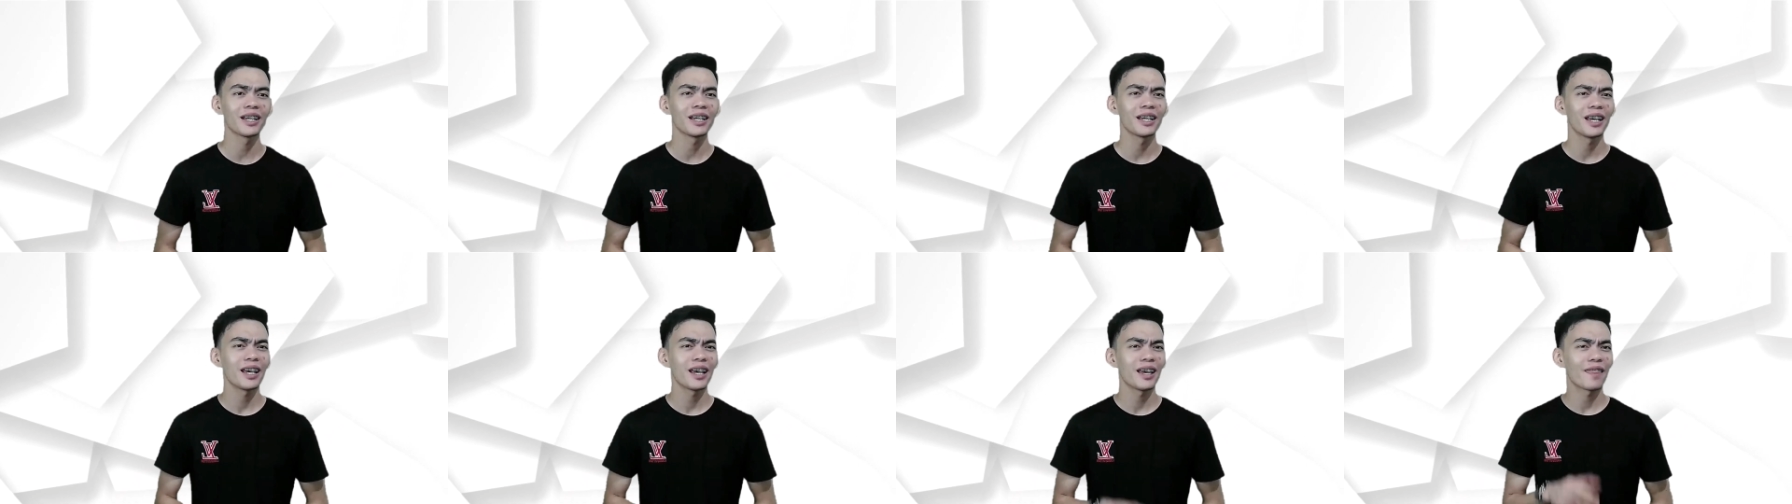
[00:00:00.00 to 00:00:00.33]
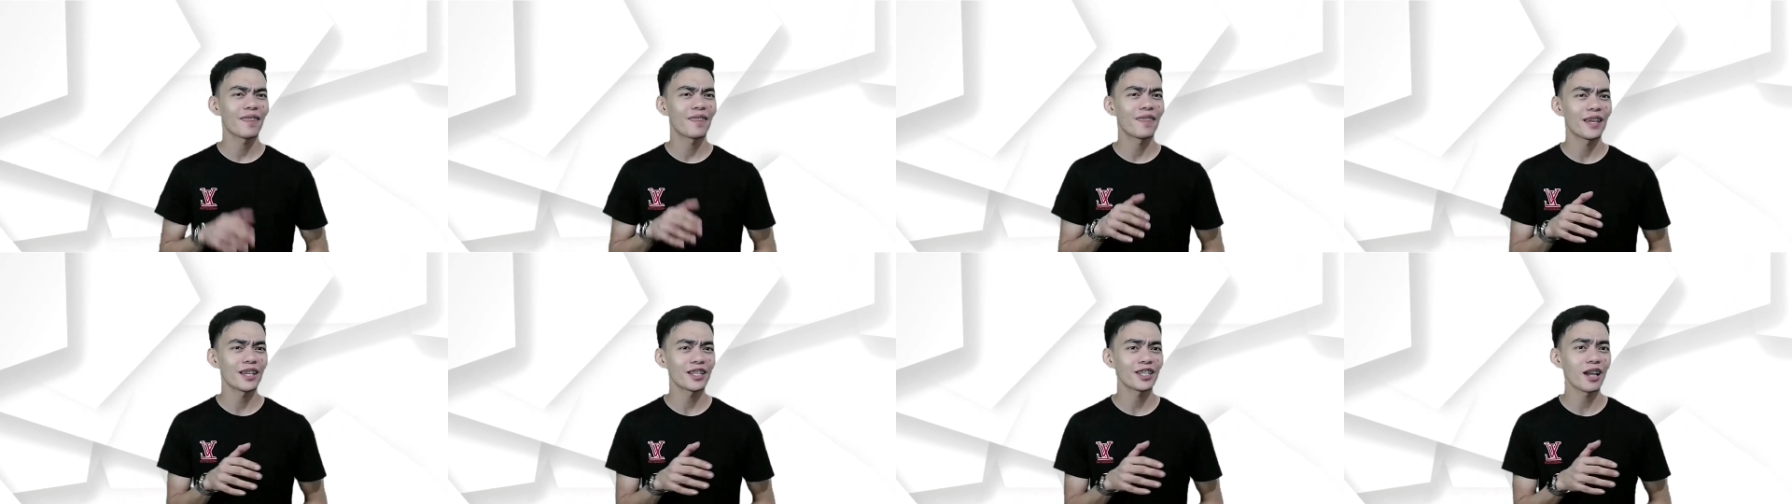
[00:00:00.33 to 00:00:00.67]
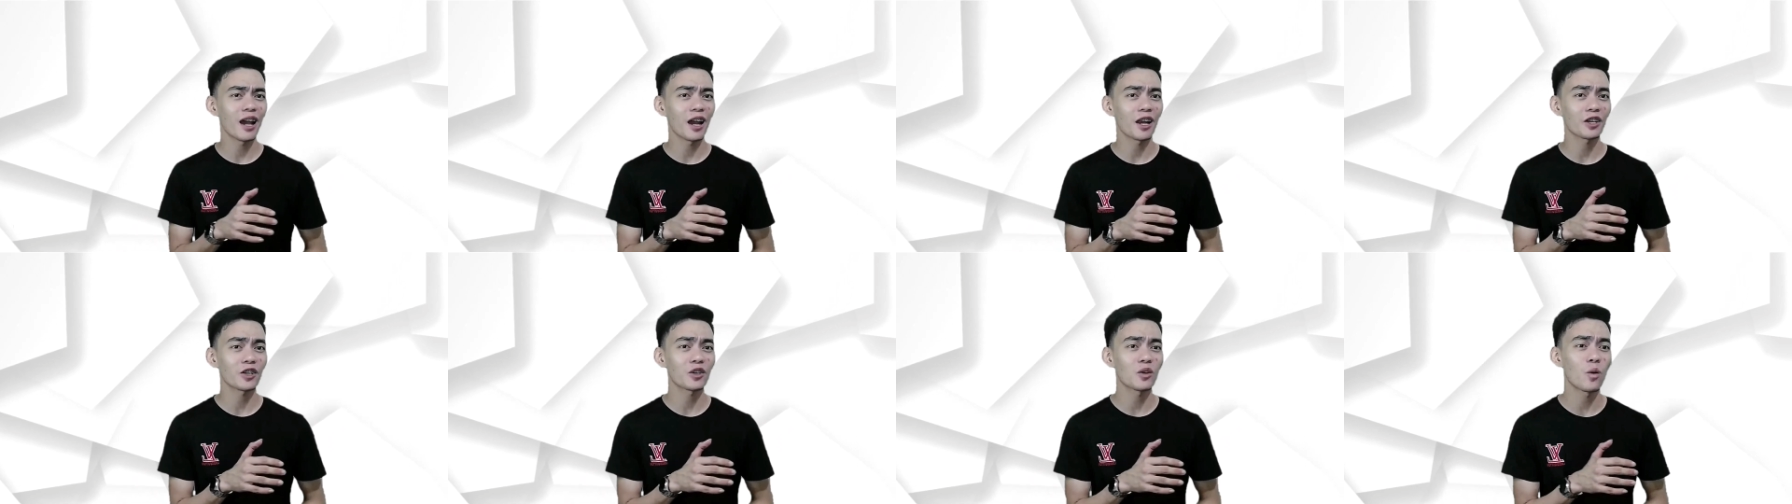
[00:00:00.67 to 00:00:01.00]
these are
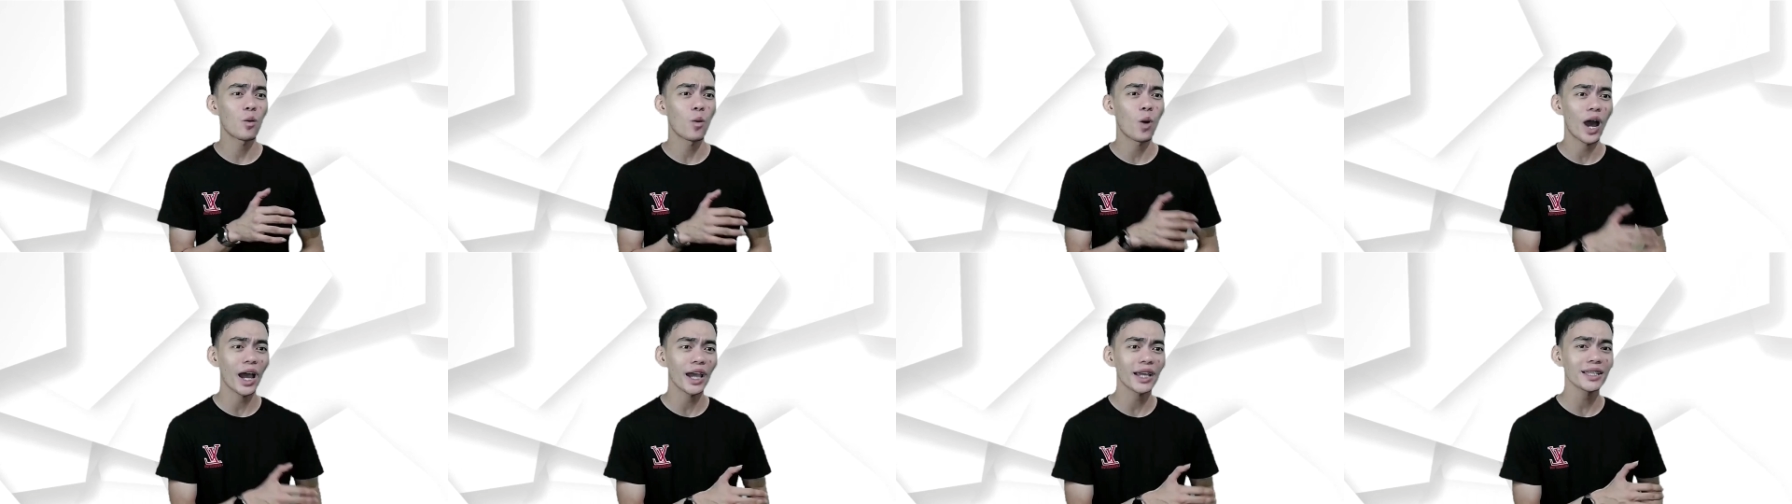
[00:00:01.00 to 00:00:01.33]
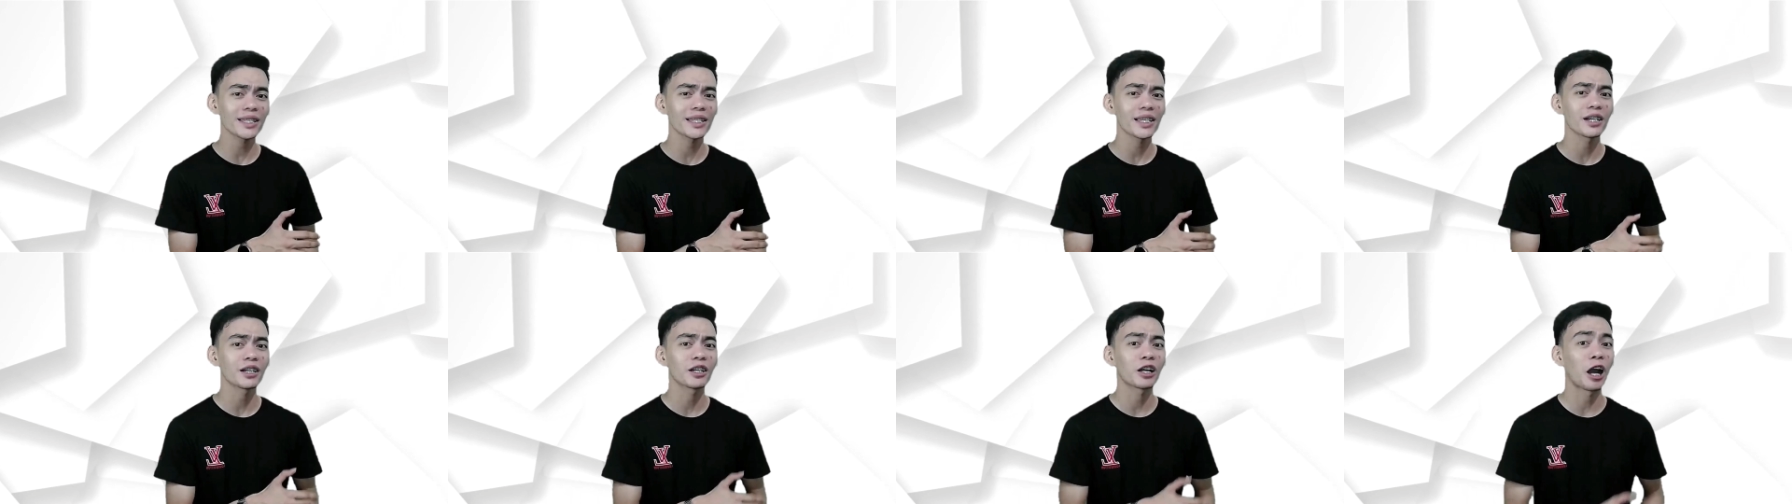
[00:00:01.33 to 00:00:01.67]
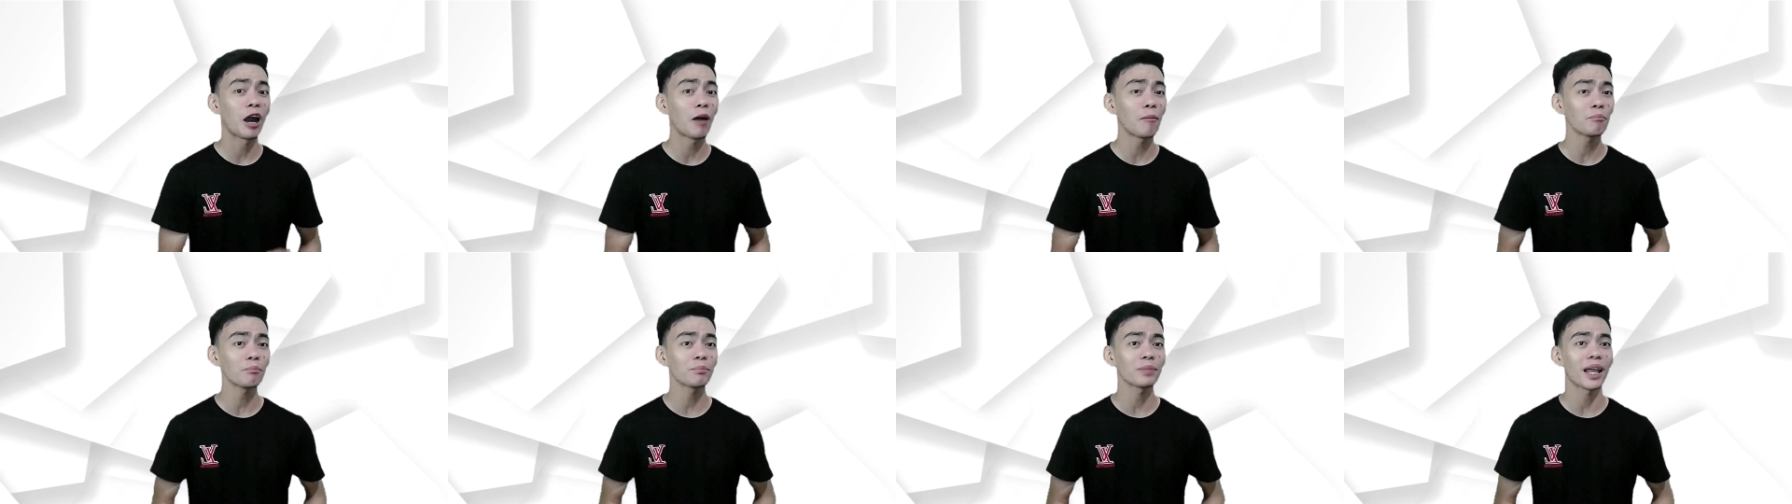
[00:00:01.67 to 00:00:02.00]
quite
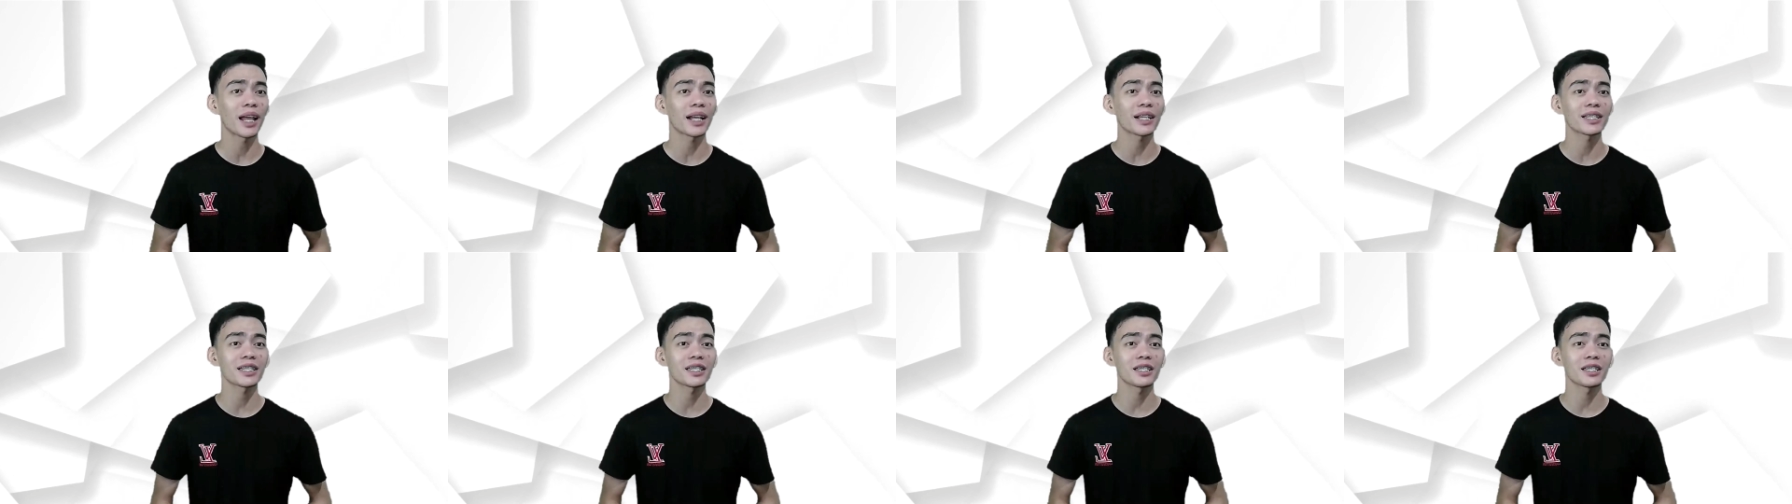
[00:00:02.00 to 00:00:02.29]
complex.